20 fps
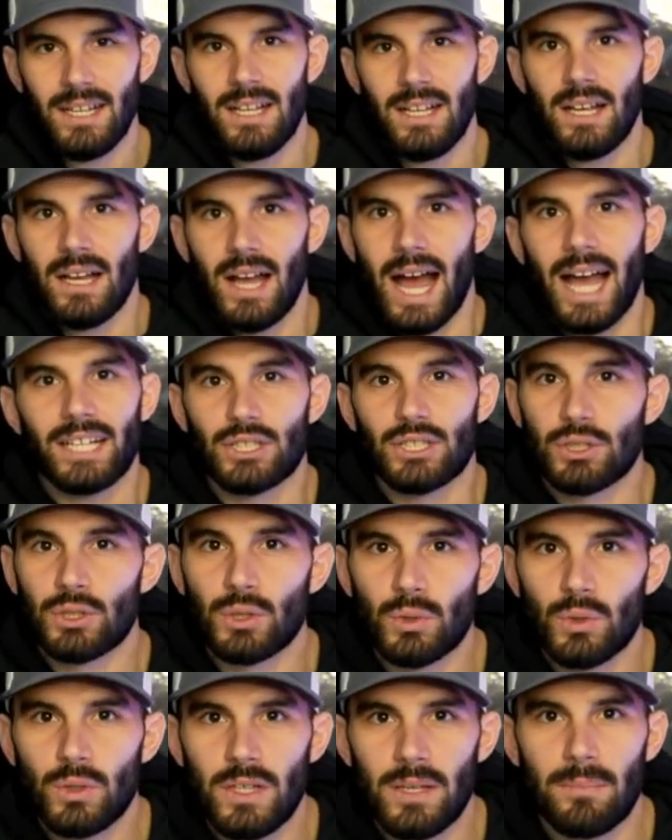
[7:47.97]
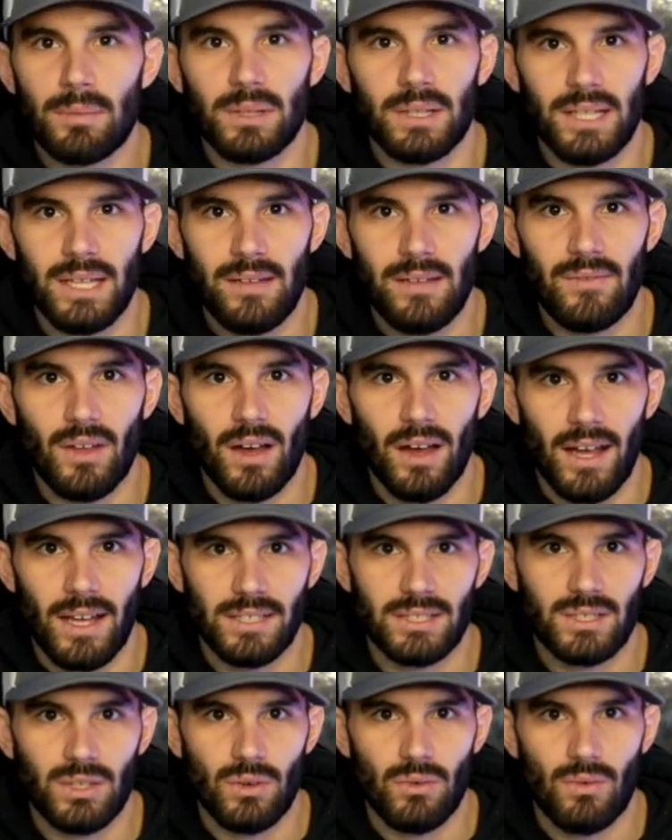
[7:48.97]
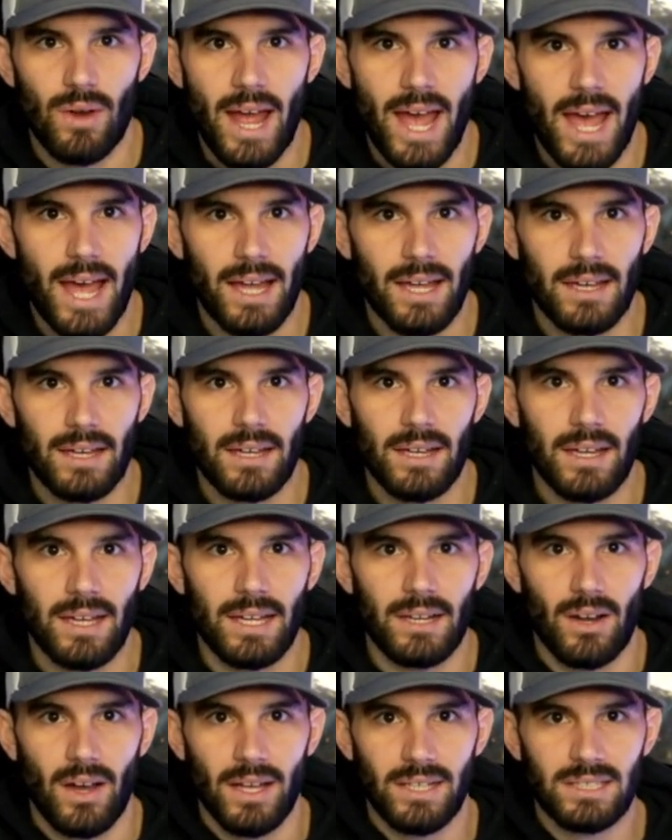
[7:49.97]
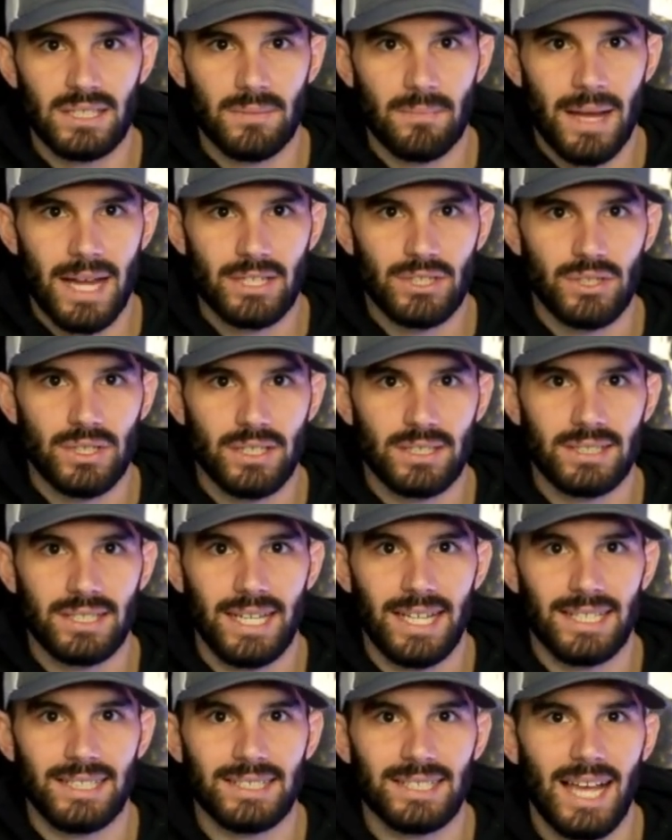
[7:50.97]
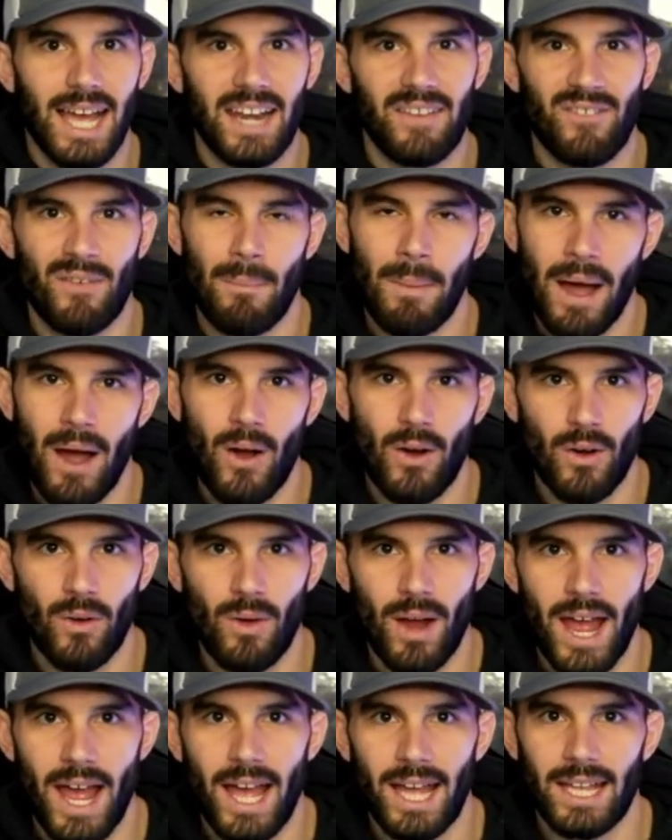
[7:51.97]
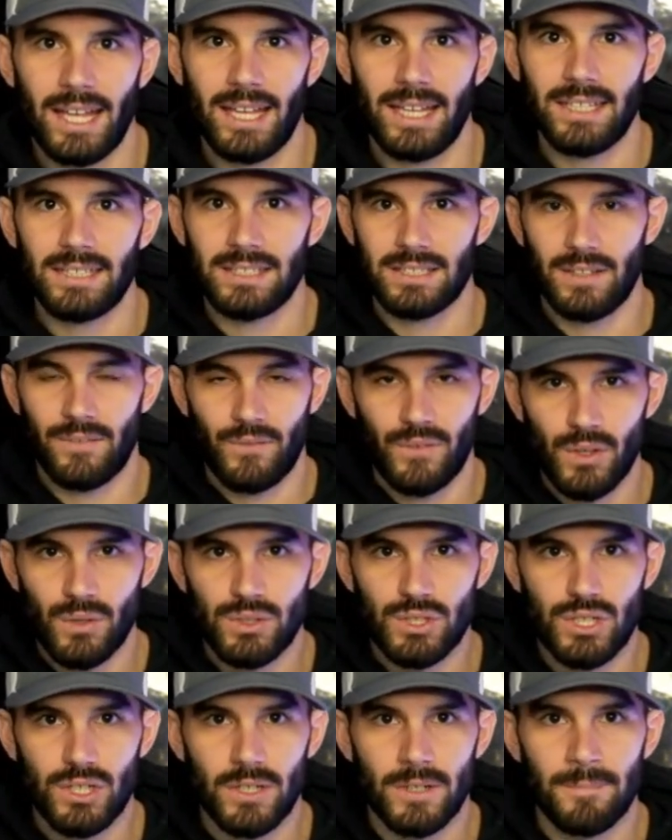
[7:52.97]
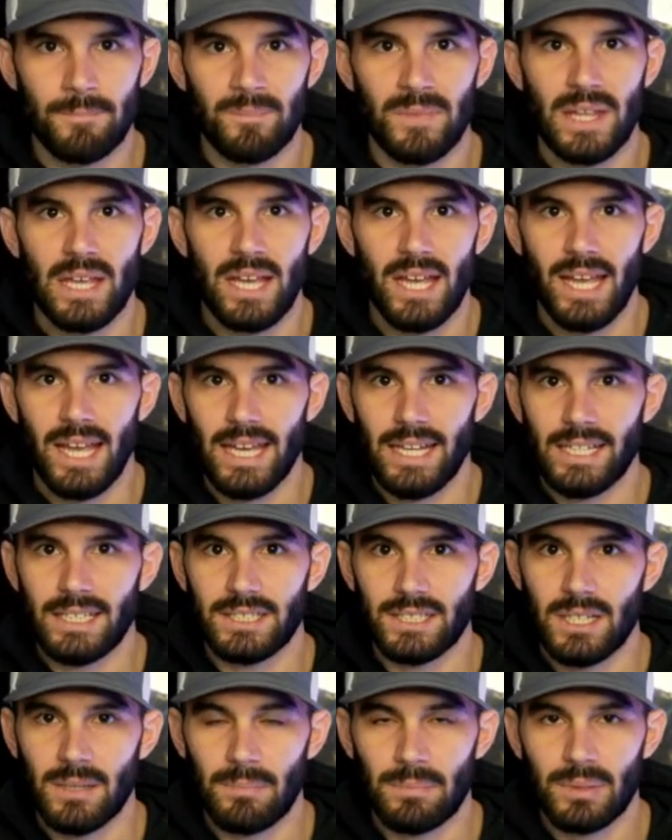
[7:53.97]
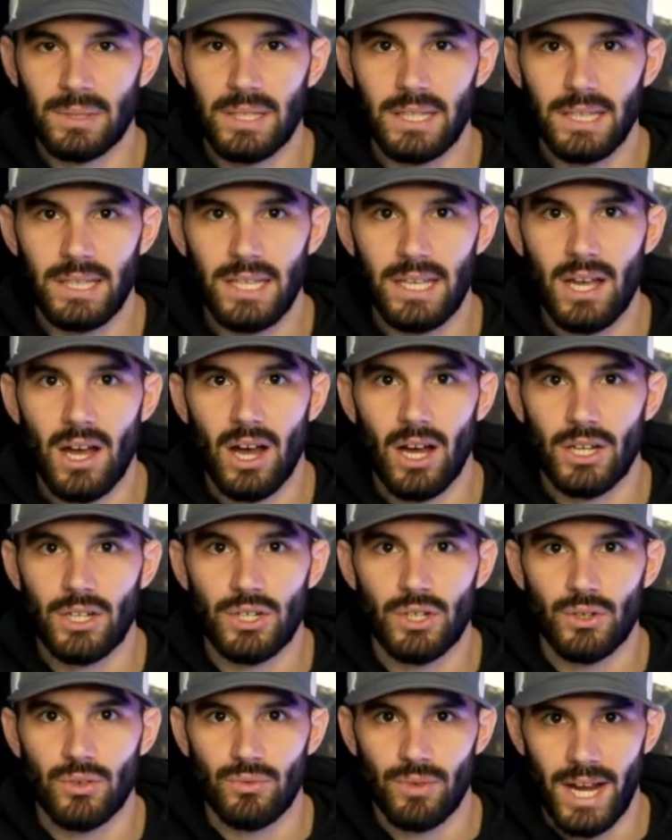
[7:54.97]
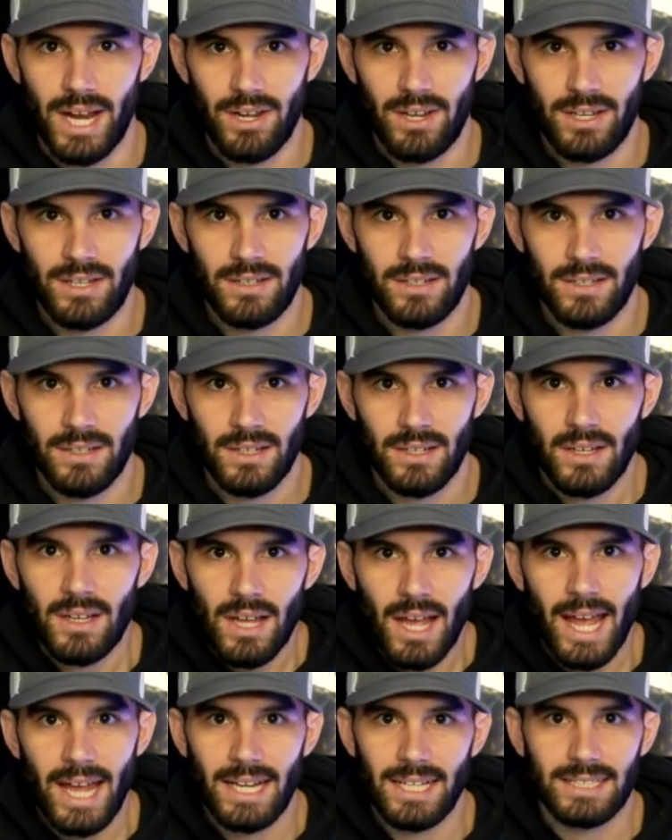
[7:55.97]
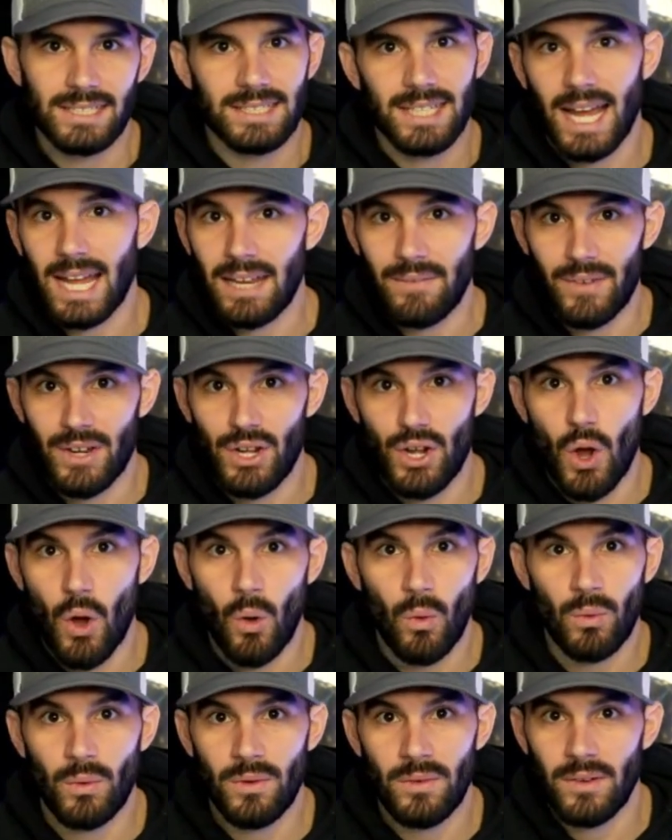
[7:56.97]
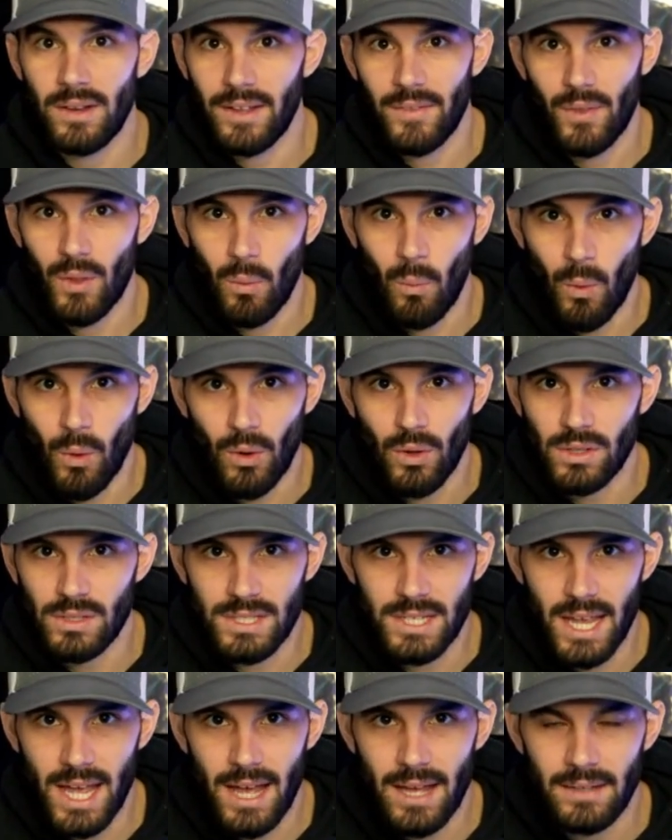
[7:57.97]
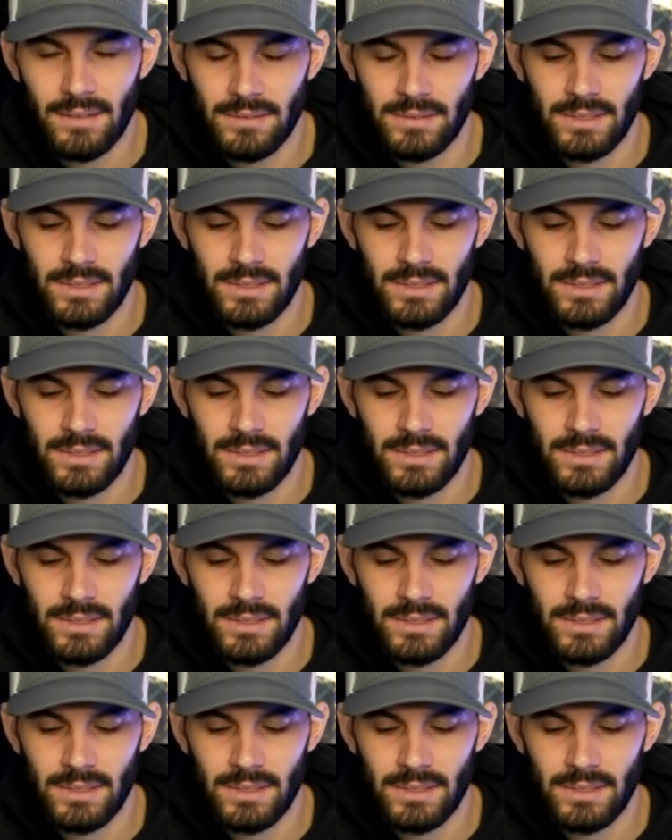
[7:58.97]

I truly believe the Isorack and isometrics inside of a power rack is the future. It is completely underrated and it's not even known in the world yet.